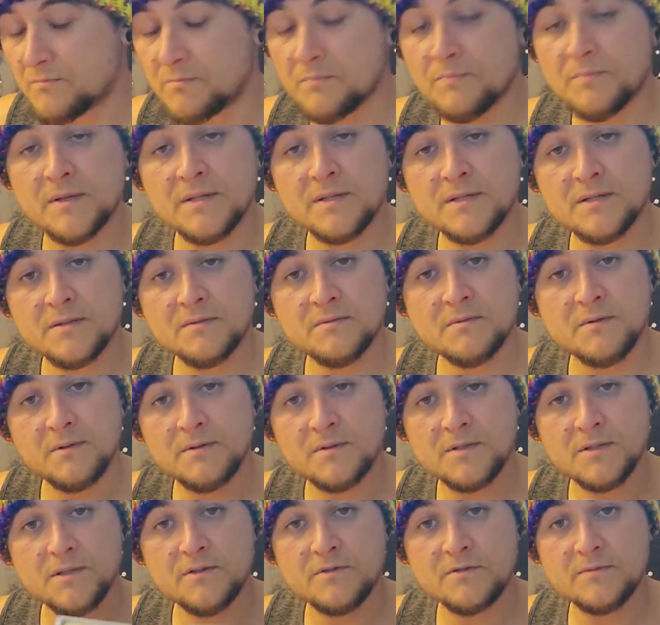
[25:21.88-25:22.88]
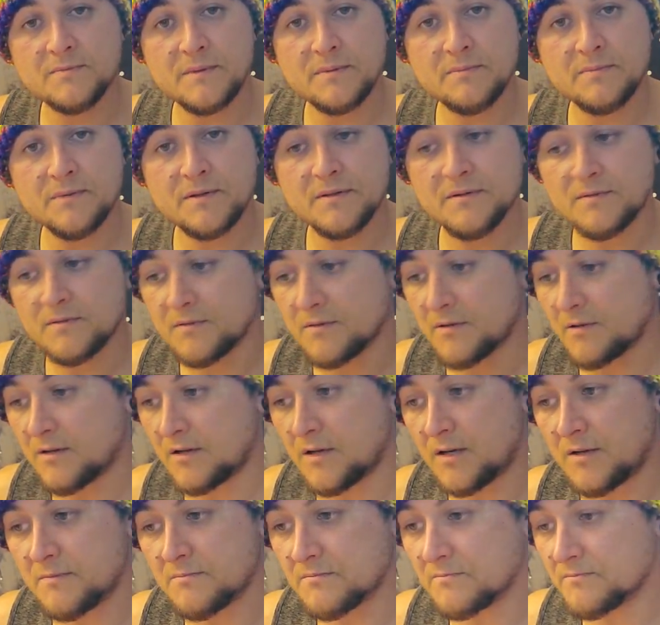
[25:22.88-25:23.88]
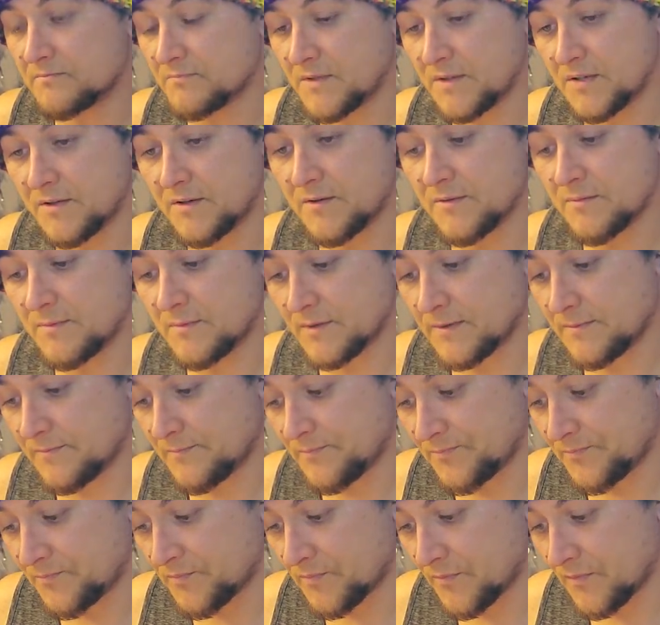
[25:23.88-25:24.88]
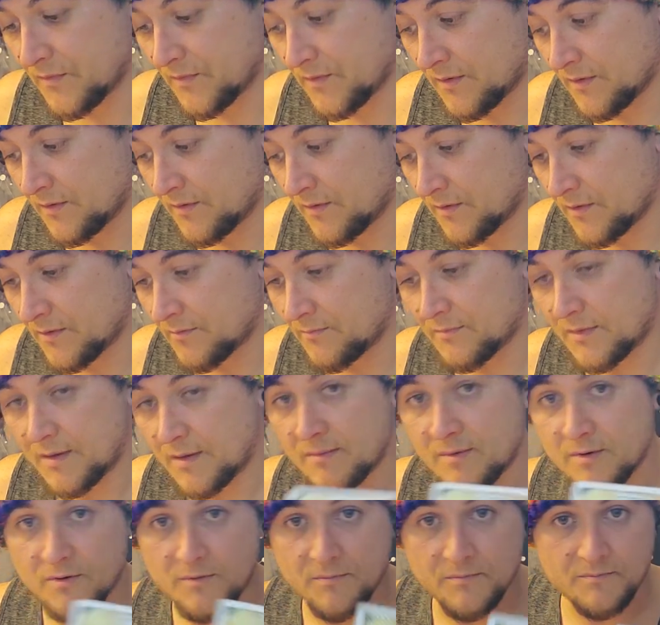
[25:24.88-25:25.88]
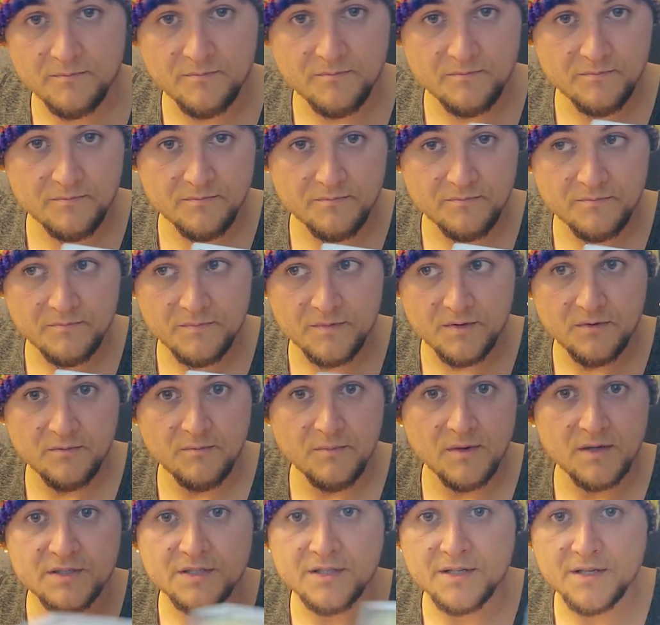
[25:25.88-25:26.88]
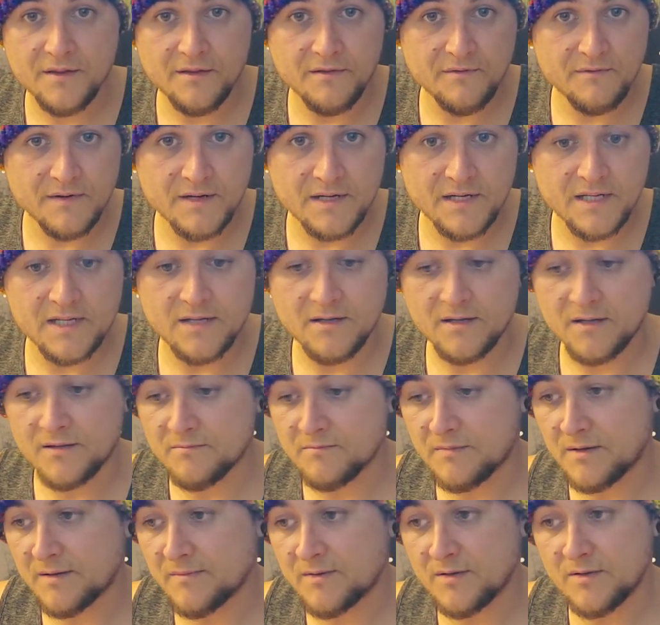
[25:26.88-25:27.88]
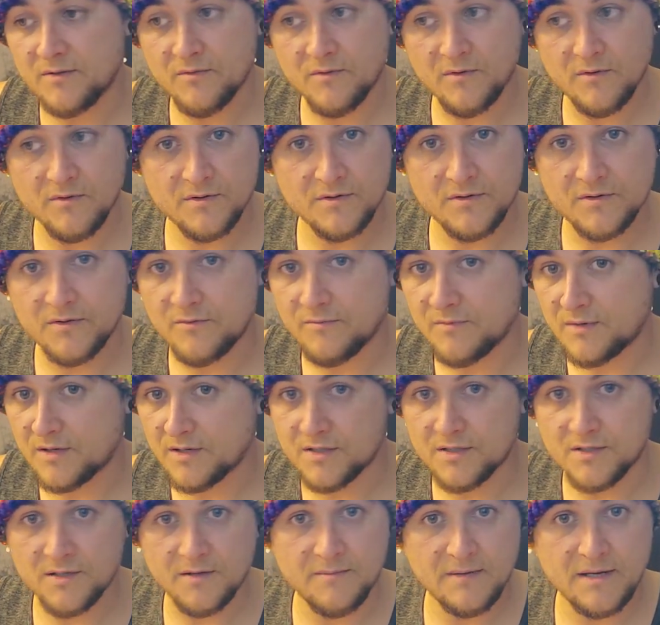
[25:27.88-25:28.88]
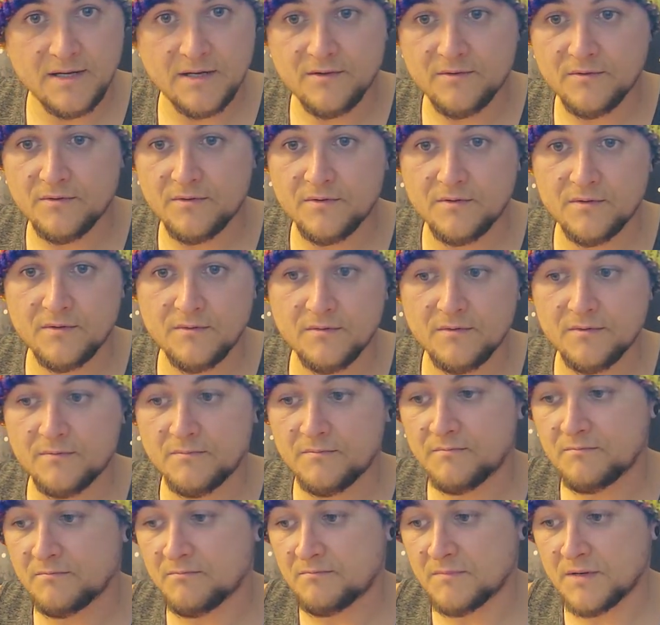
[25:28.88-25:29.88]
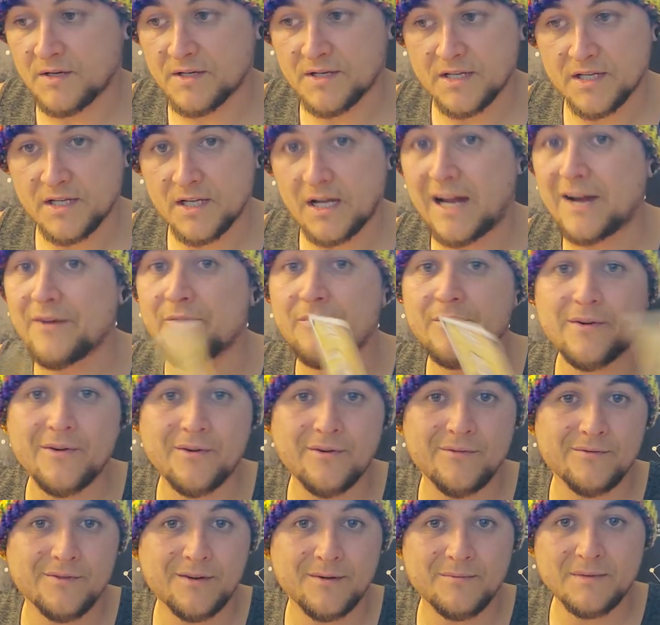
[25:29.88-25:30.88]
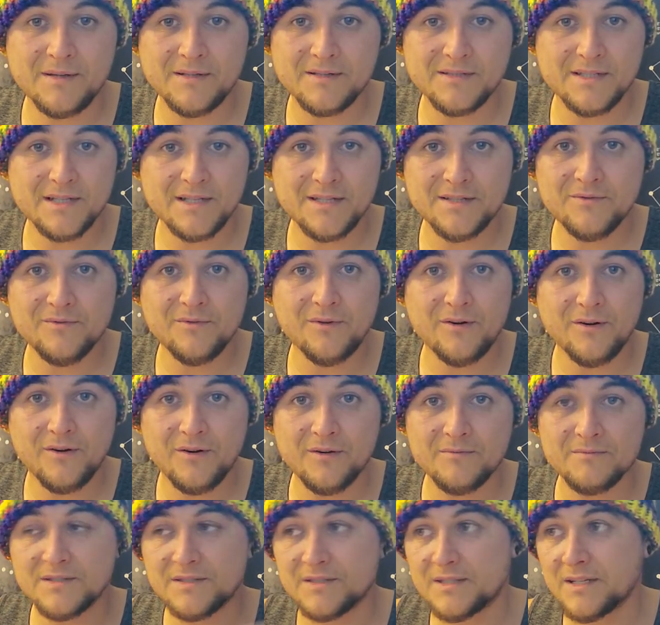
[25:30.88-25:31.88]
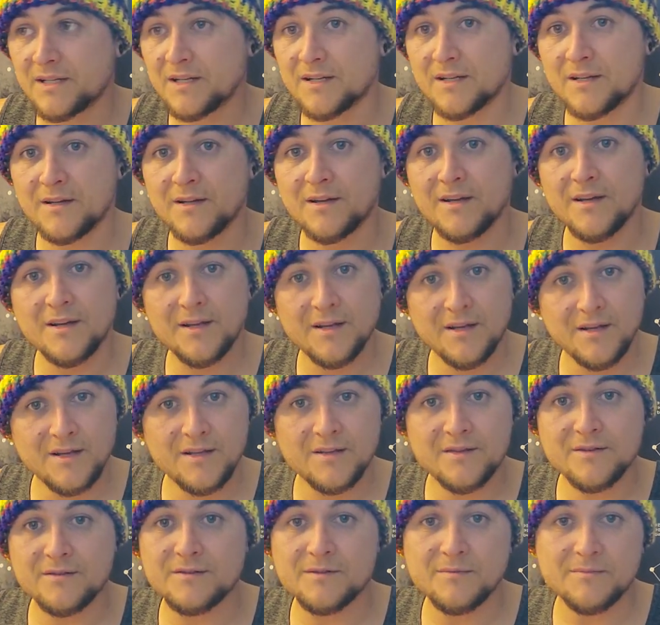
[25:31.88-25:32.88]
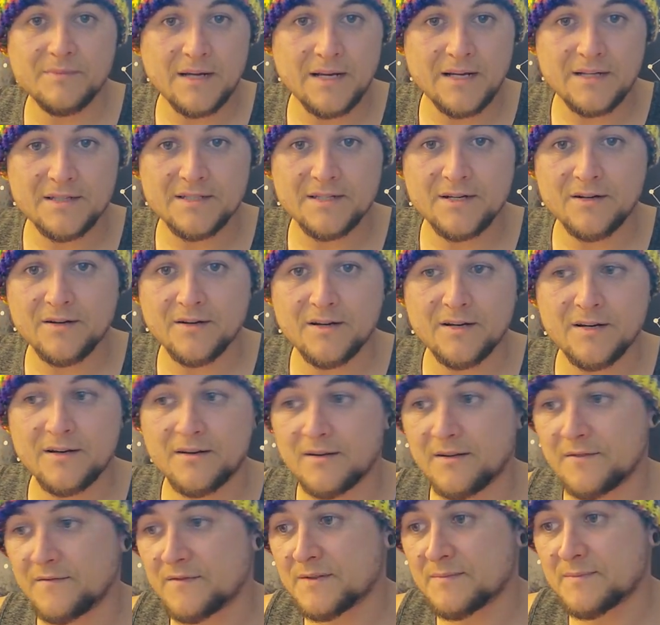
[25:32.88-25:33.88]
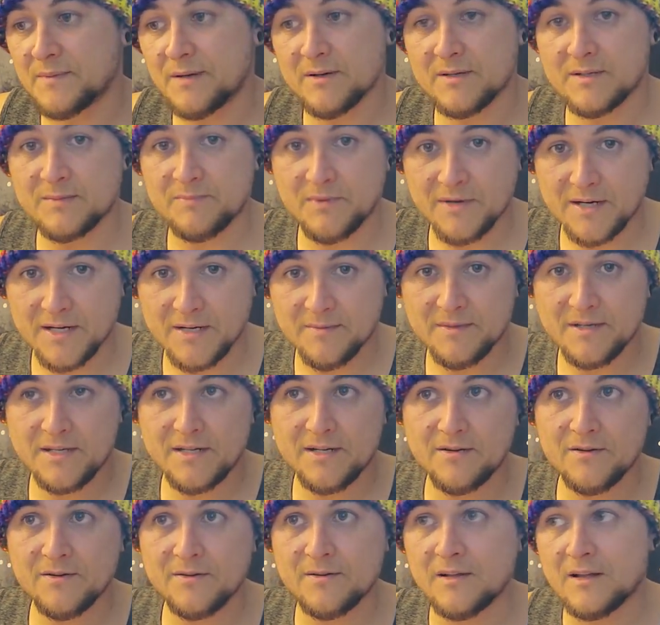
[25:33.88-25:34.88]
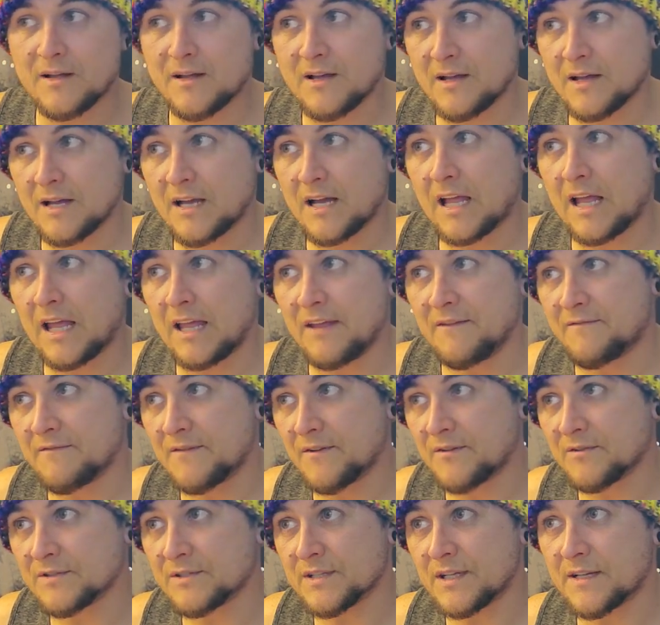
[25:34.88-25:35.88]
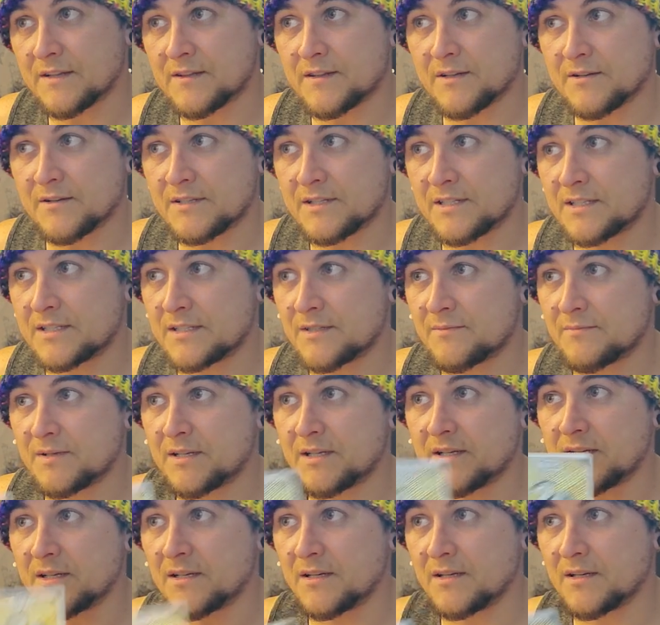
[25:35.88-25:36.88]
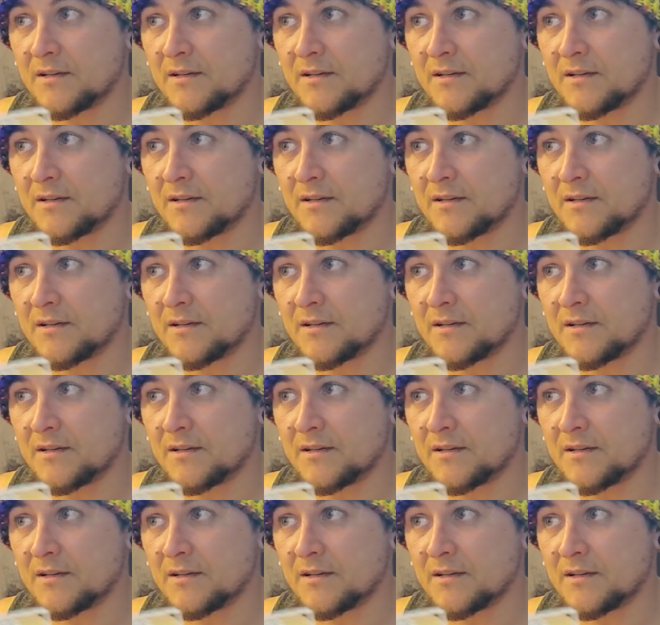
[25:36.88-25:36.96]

please excuse me, but I'm here. But maybe you're too much into 3D. Maybe you are too much about money. I don't know. I'm not saying you are. I'm just saying there's a balance here. And if Spirit's bringing me here, it feels like there needs to be